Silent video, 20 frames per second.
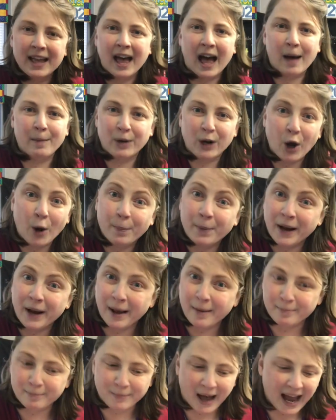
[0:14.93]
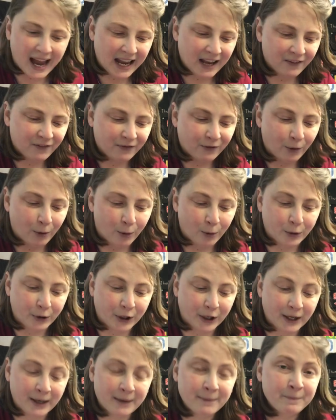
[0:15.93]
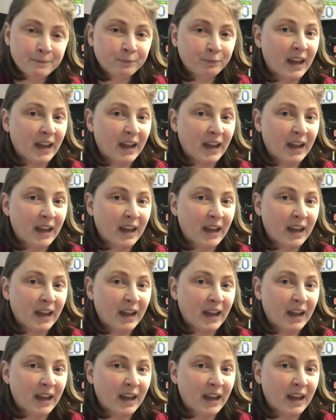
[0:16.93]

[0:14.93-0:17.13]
I'm going to open up my folder